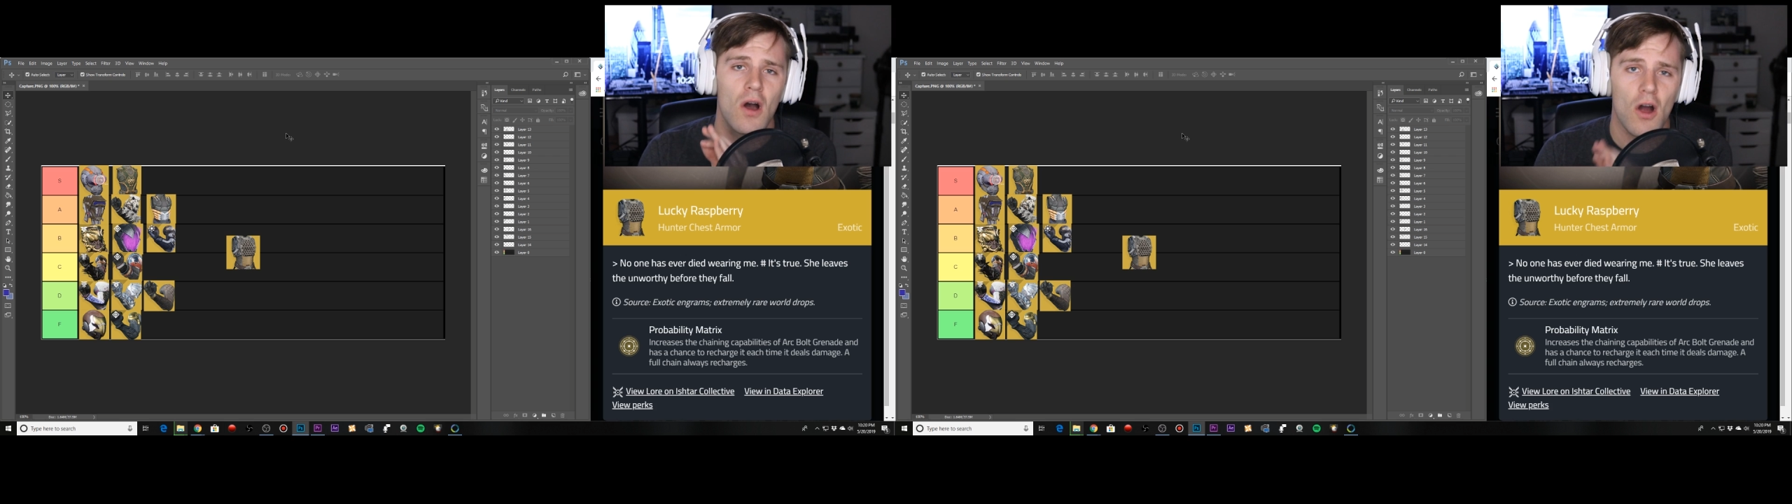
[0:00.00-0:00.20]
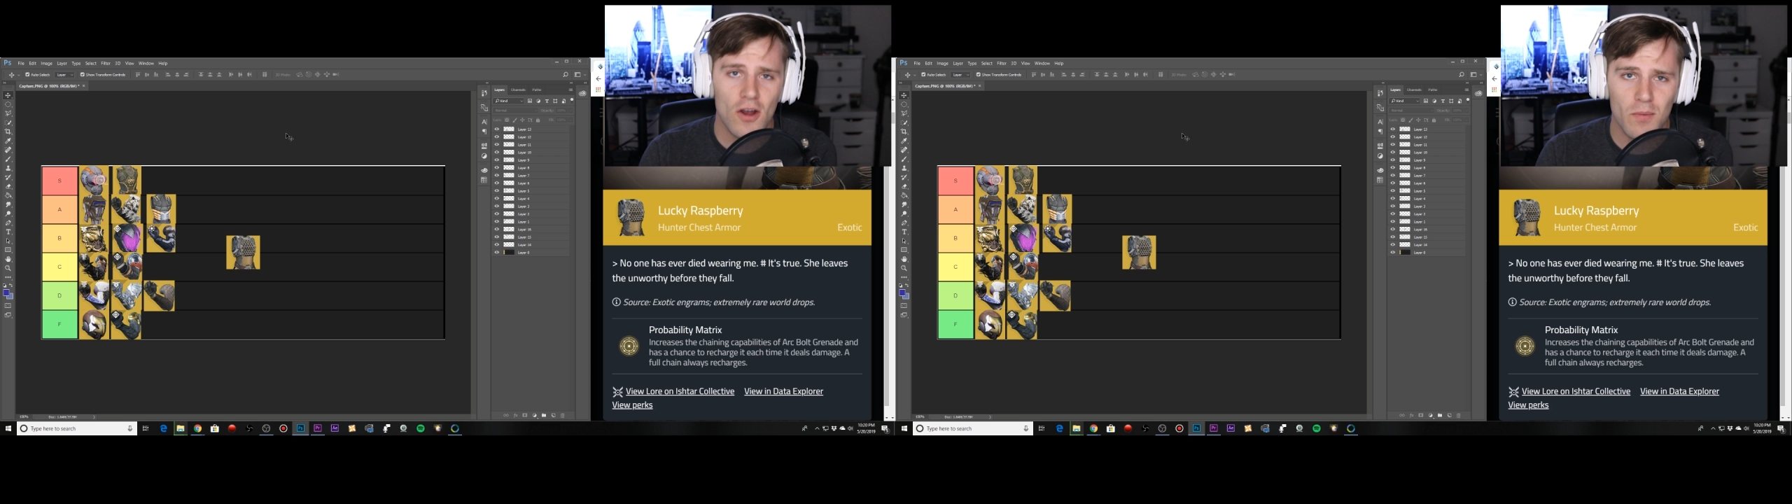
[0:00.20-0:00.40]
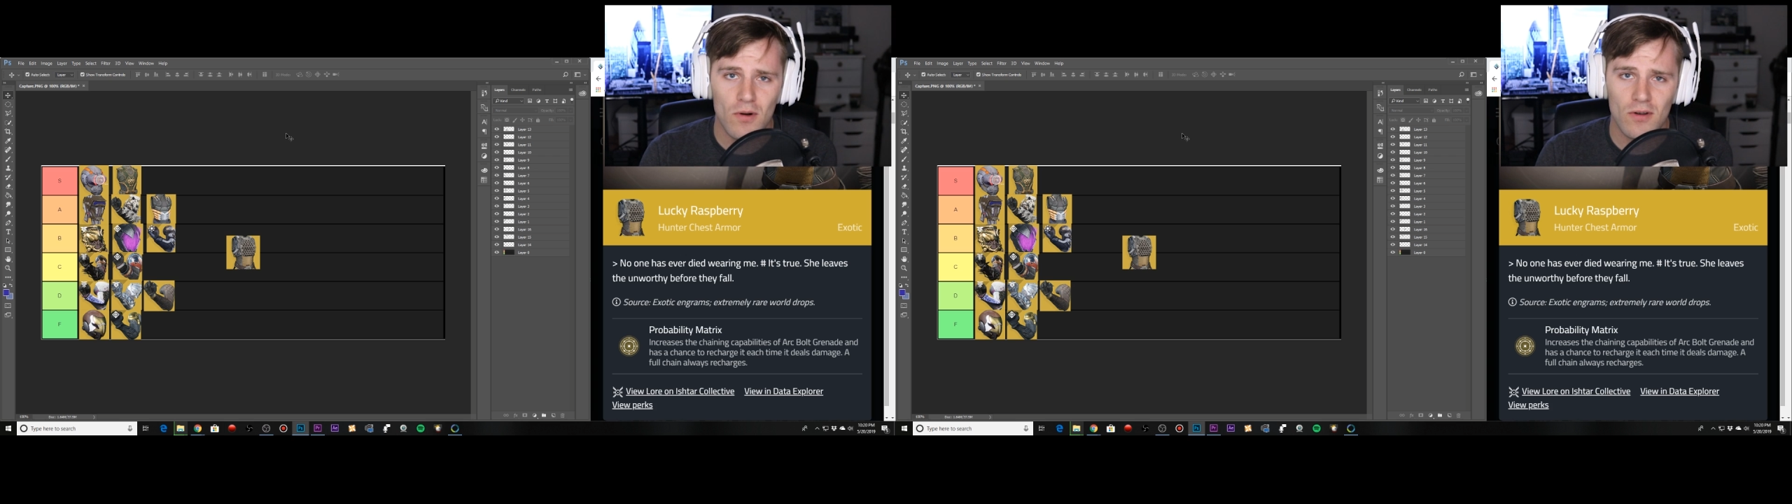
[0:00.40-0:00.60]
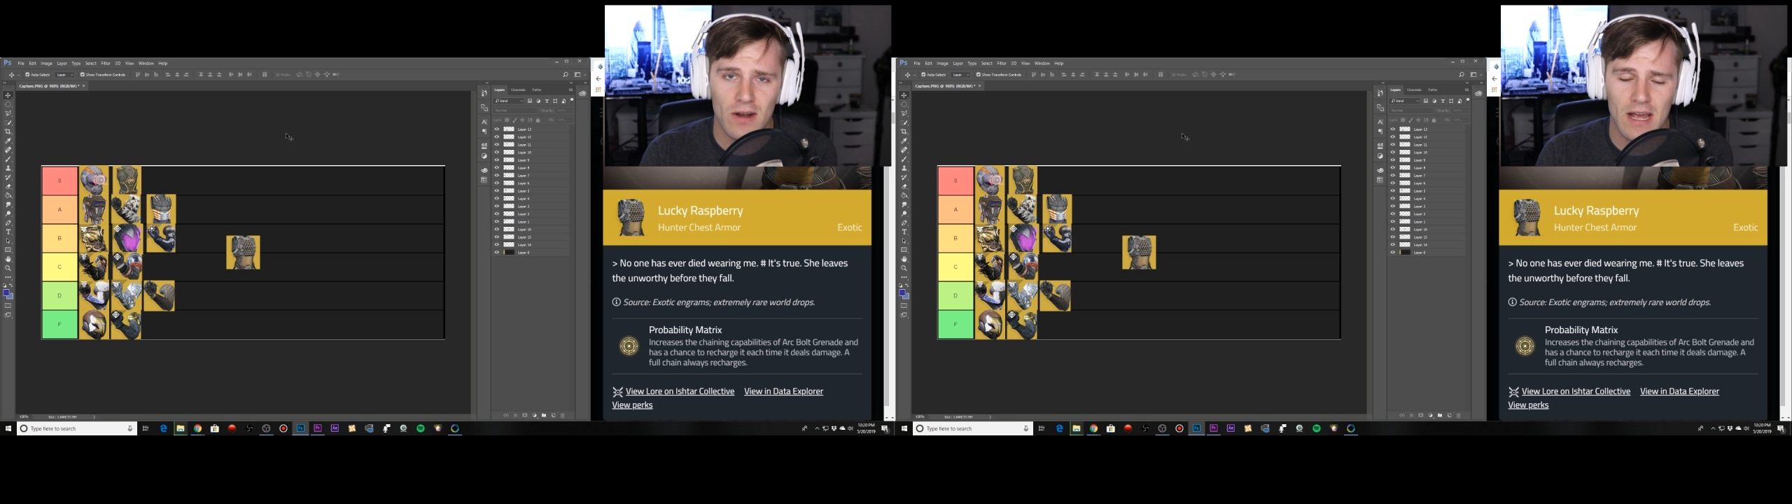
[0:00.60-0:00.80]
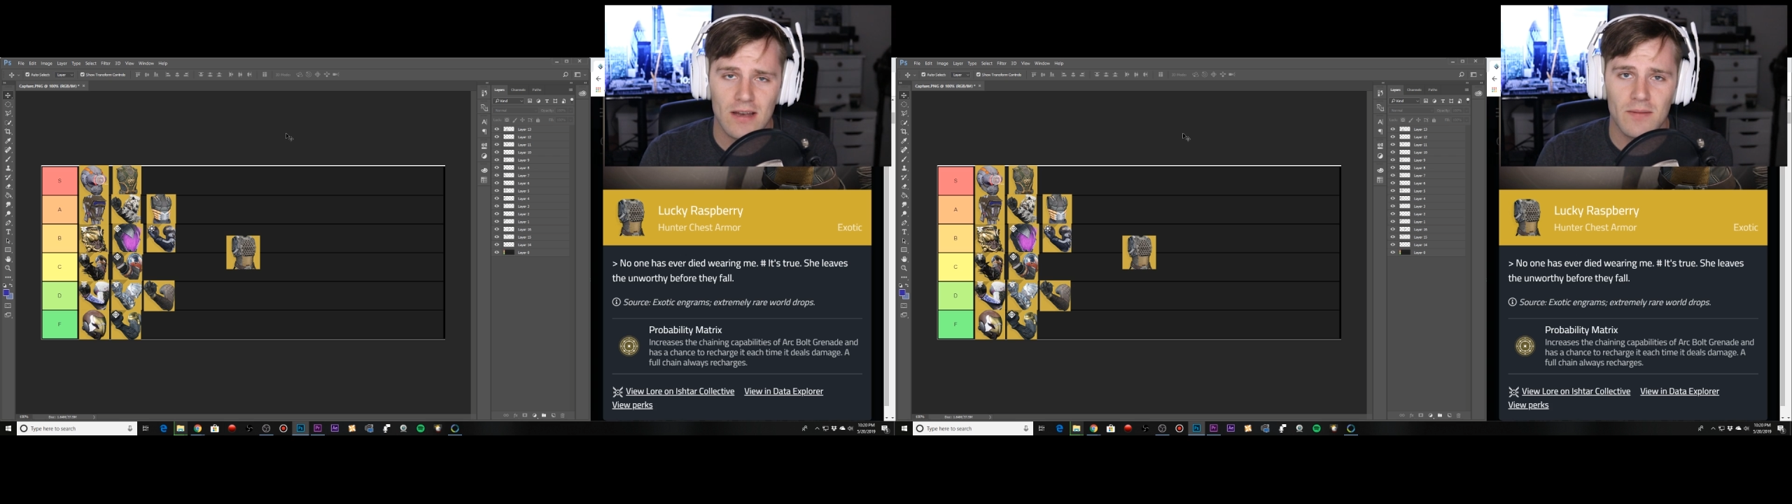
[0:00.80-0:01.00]
arc bolt
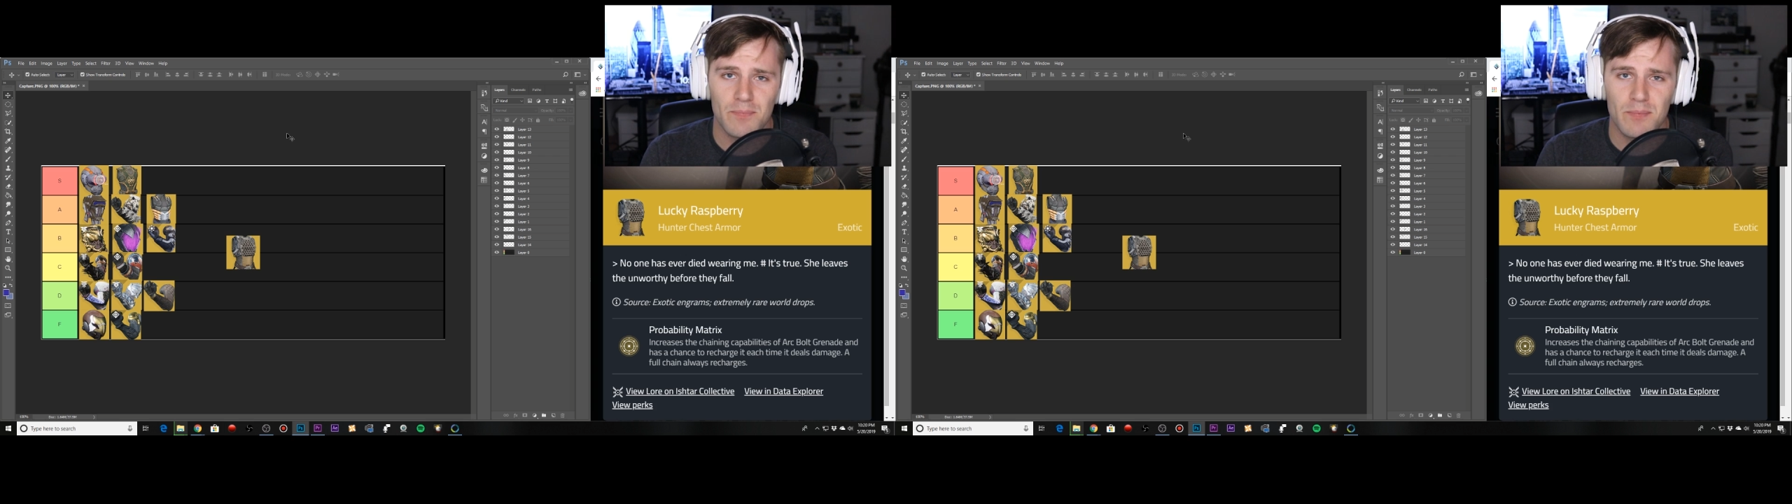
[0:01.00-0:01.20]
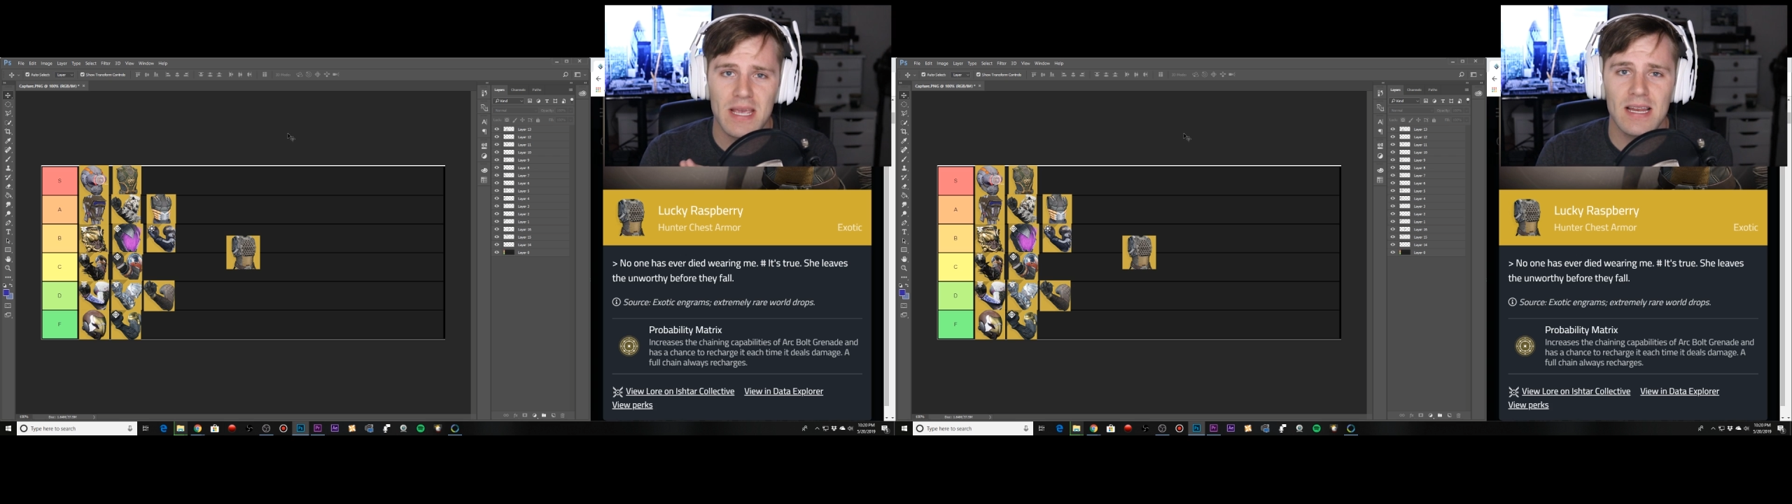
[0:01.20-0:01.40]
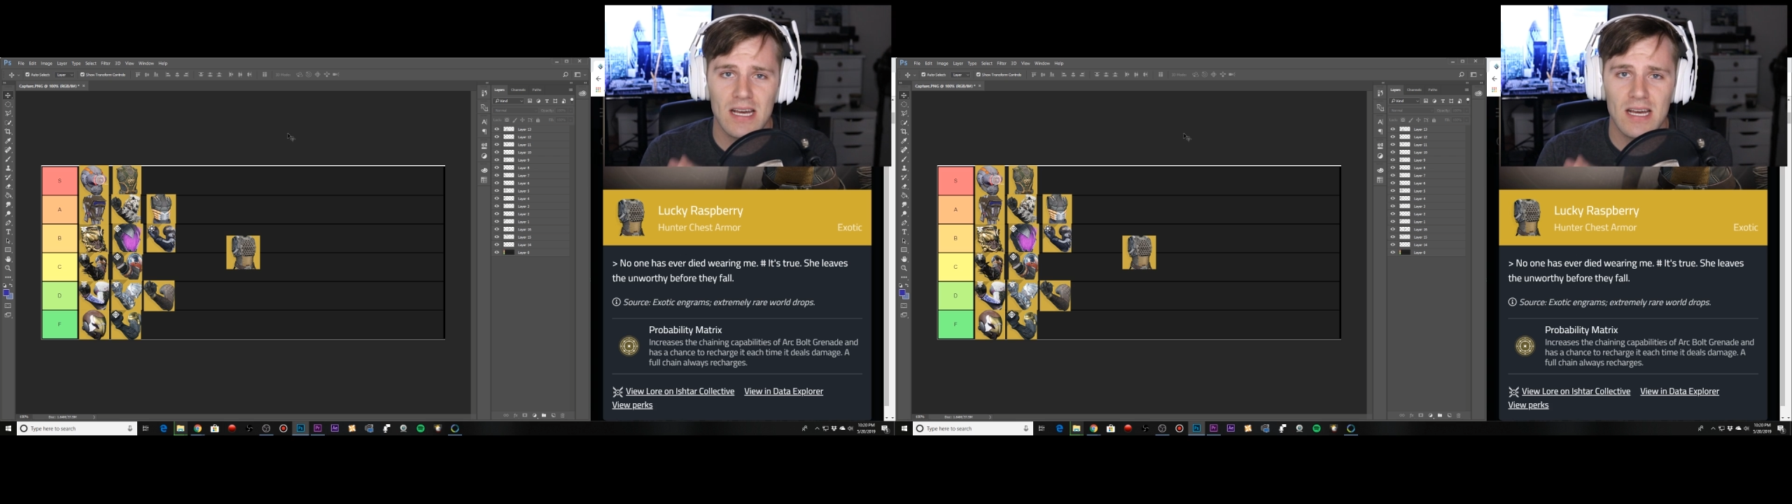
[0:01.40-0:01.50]
grenade being